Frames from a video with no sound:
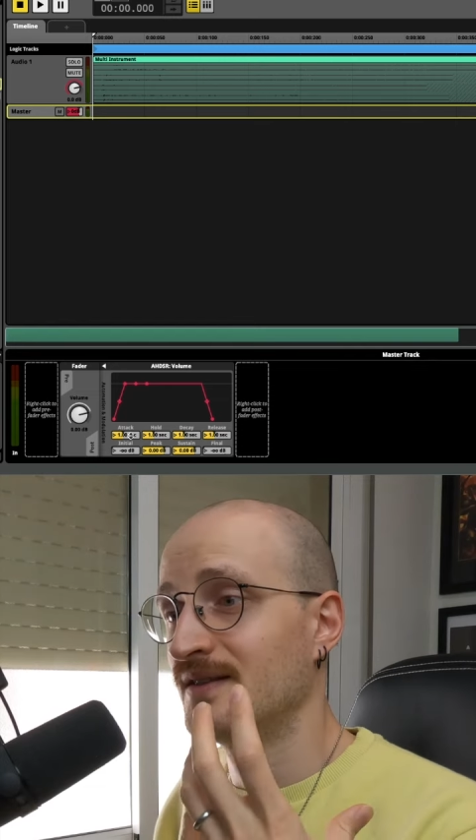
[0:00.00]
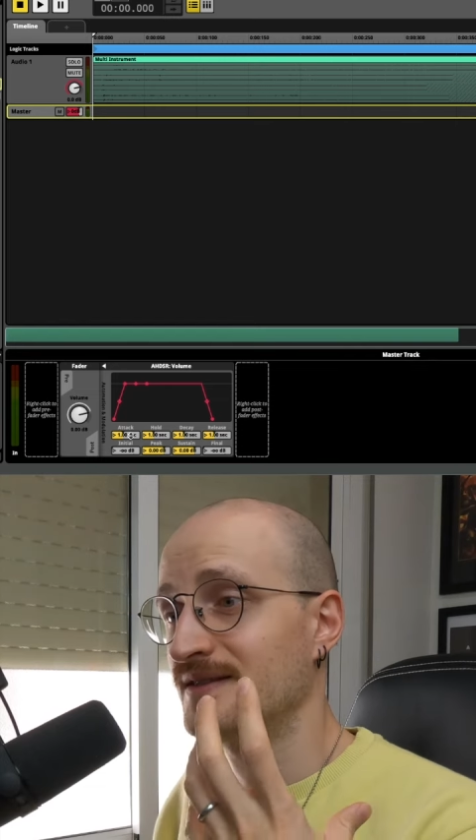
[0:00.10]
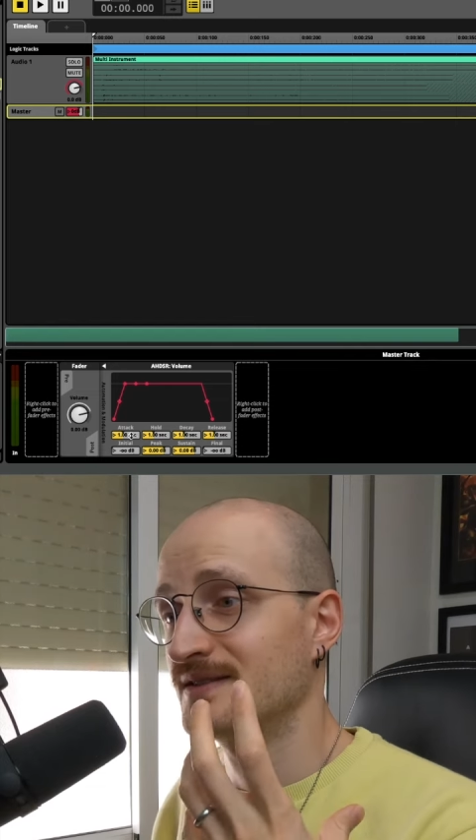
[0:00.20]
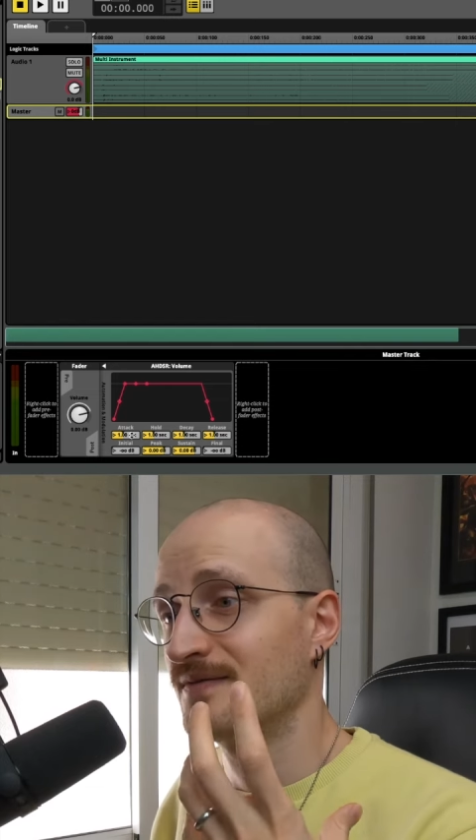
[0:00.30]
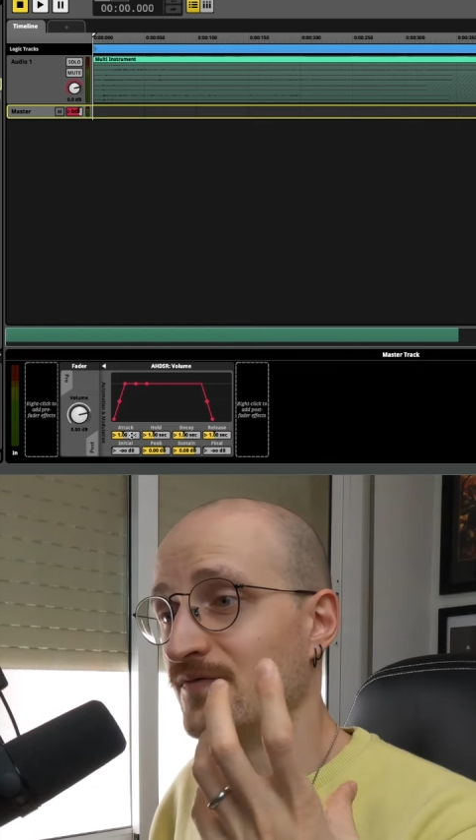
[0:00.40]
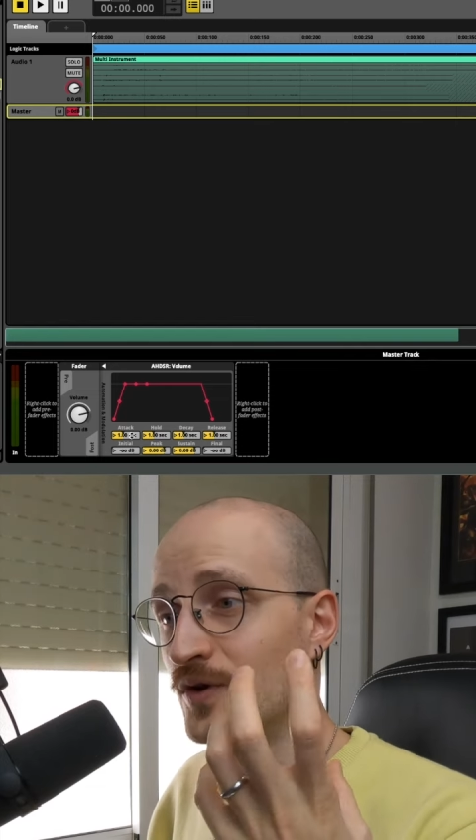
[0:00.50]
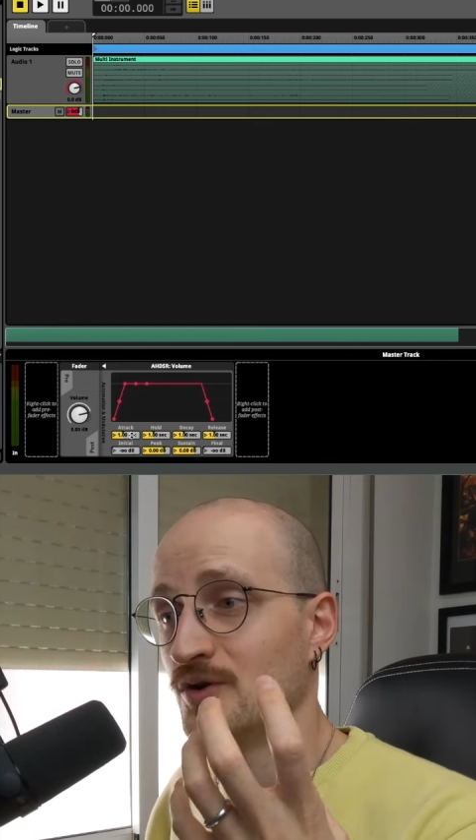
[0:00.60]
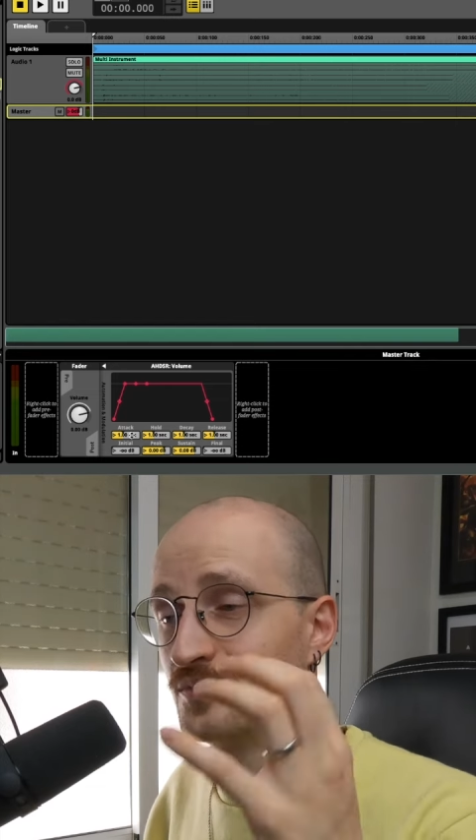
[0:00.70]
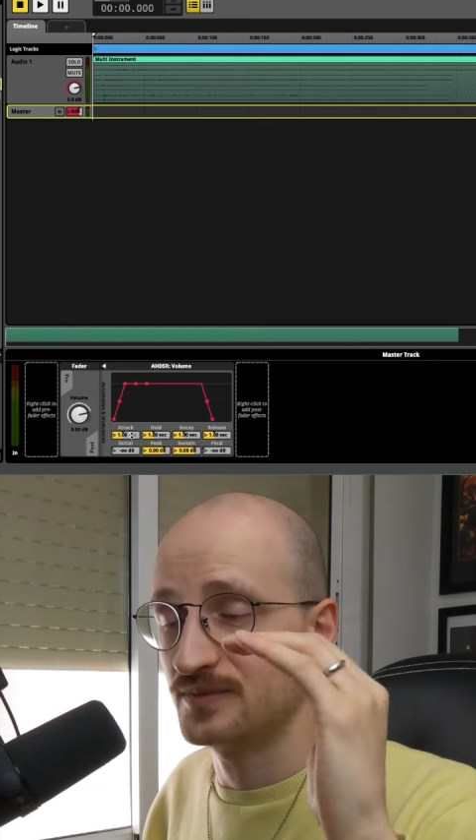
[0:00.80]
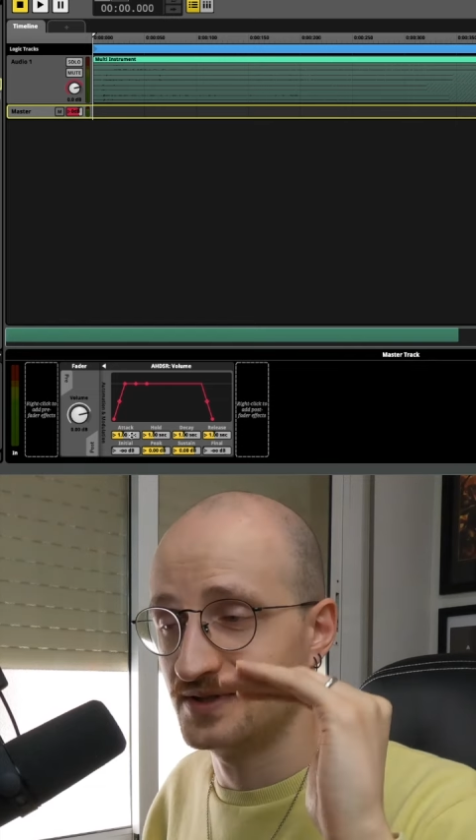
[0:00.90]
the
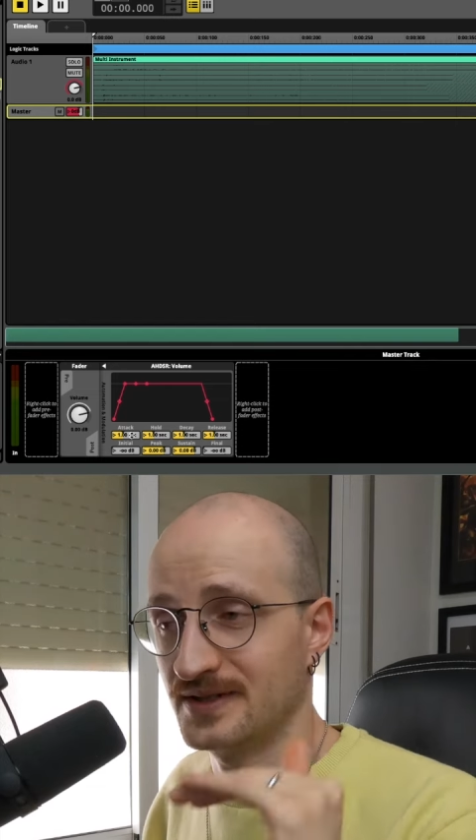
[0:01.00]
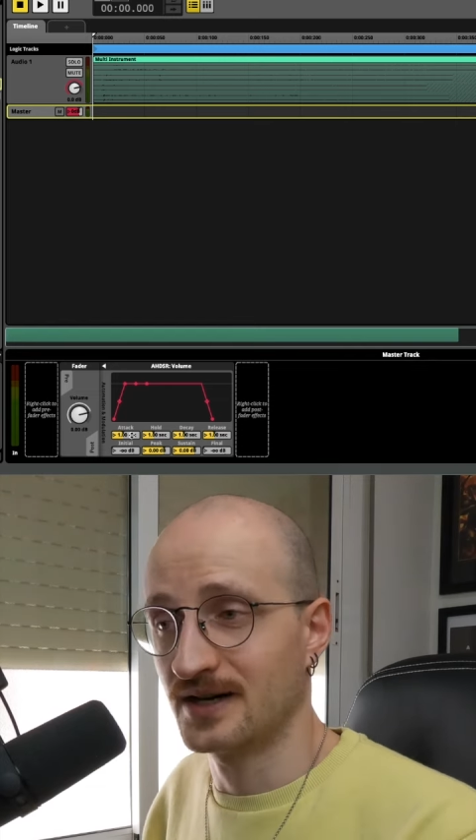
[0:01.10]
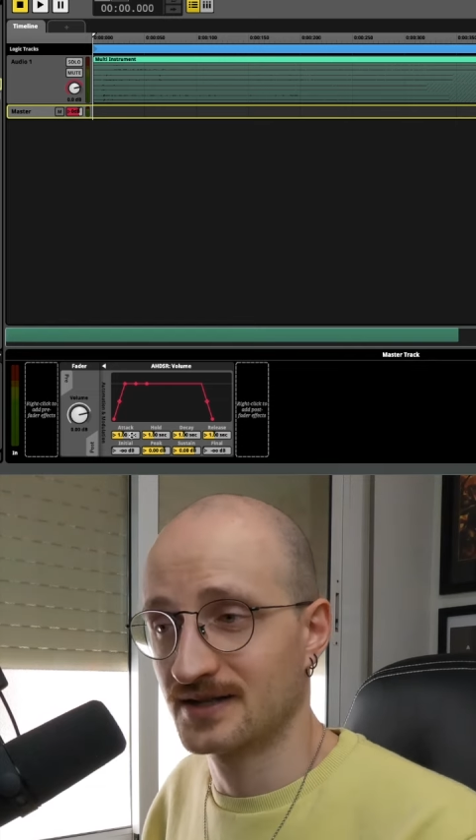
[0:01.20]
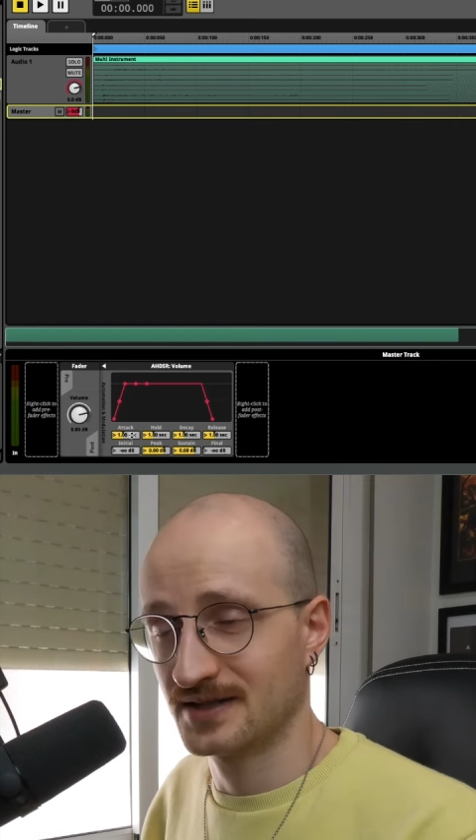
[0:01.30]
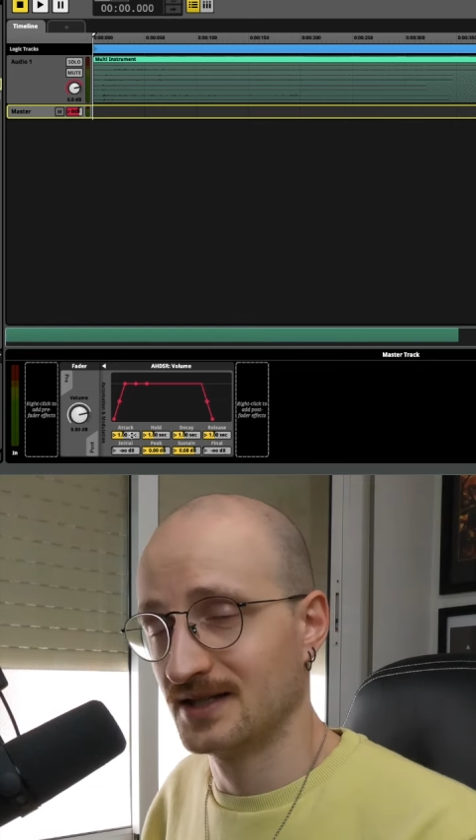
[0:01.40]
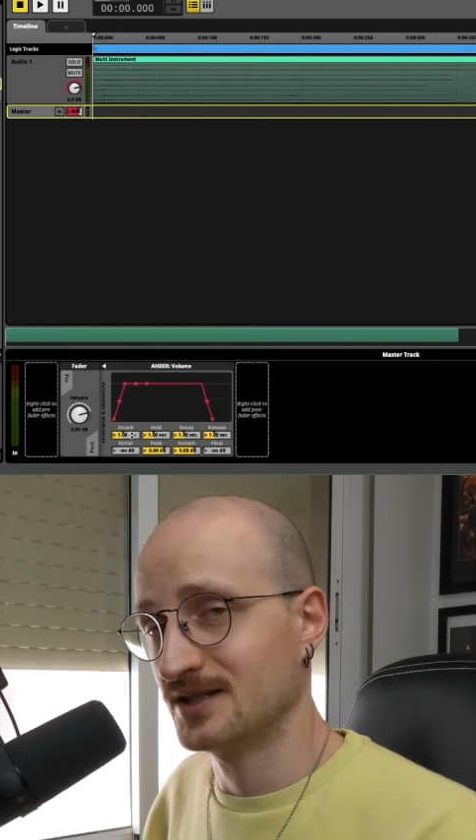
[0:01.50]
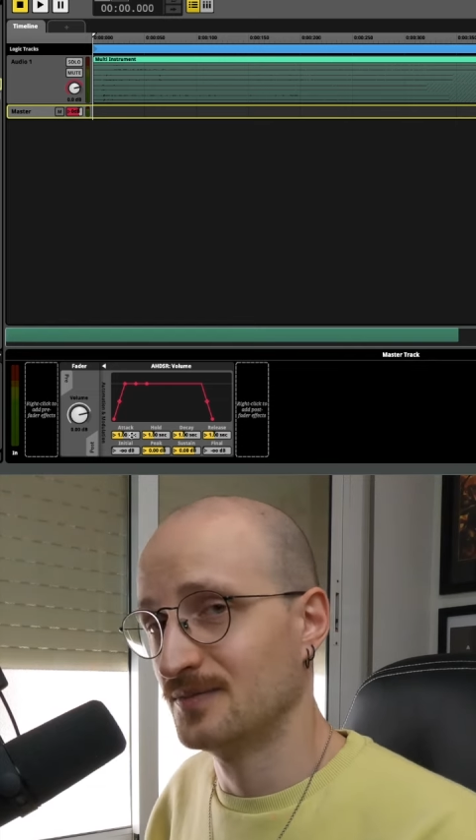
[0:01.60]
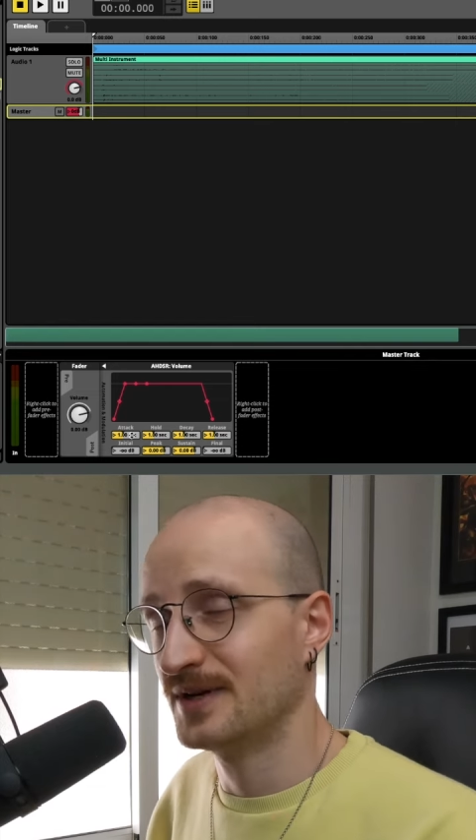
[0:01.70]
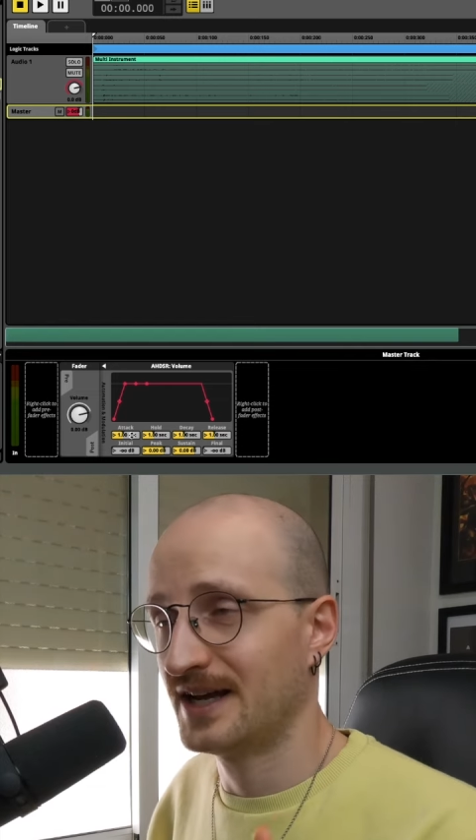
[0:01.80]
volume ducks a little bit